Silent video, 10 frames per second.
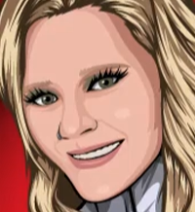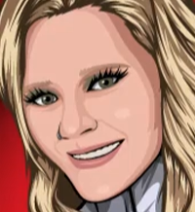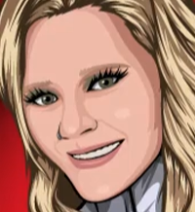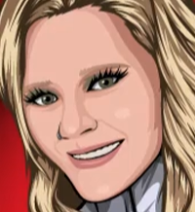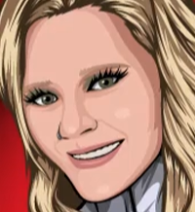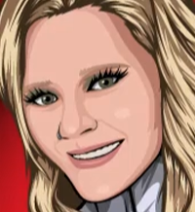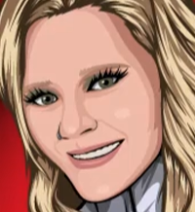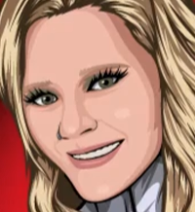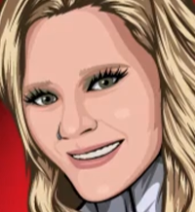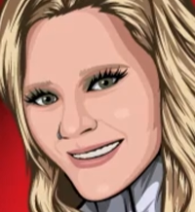
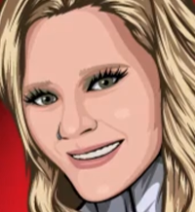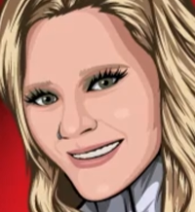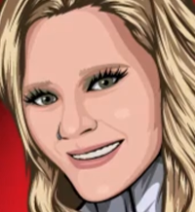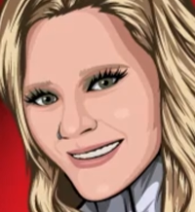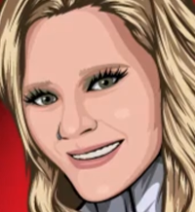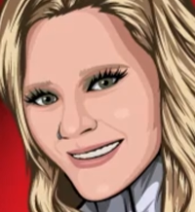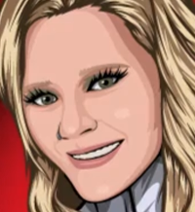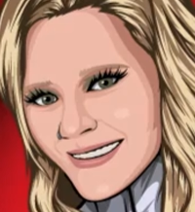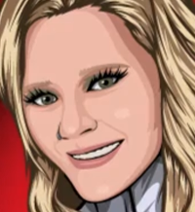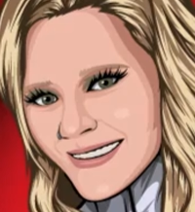
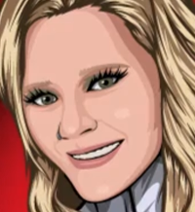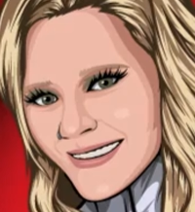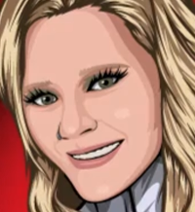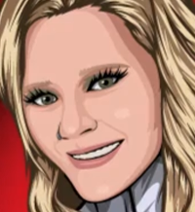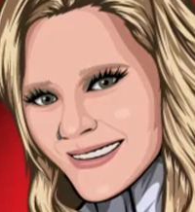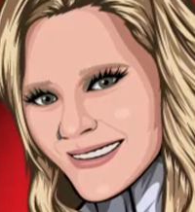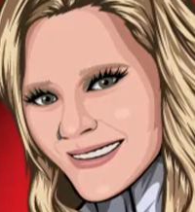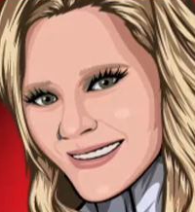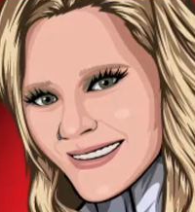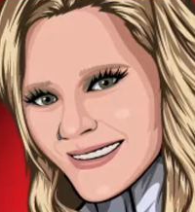
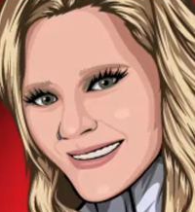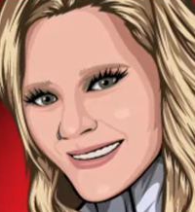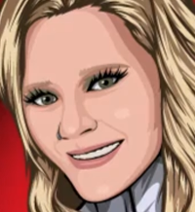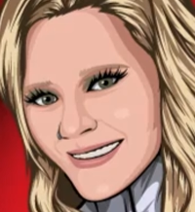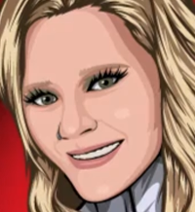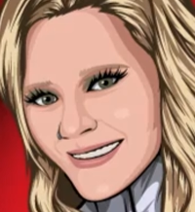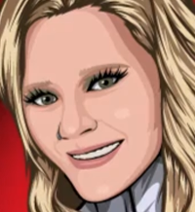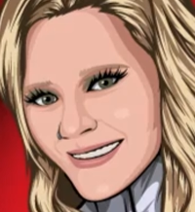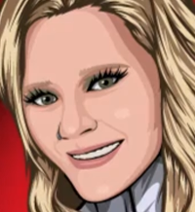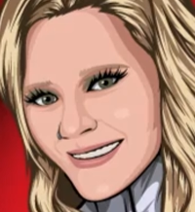
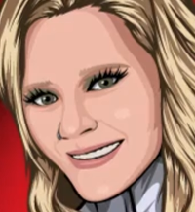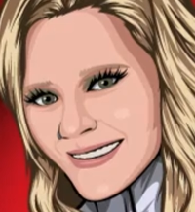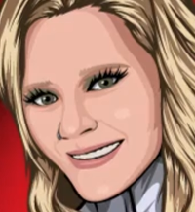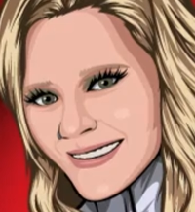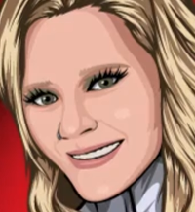(not speaking)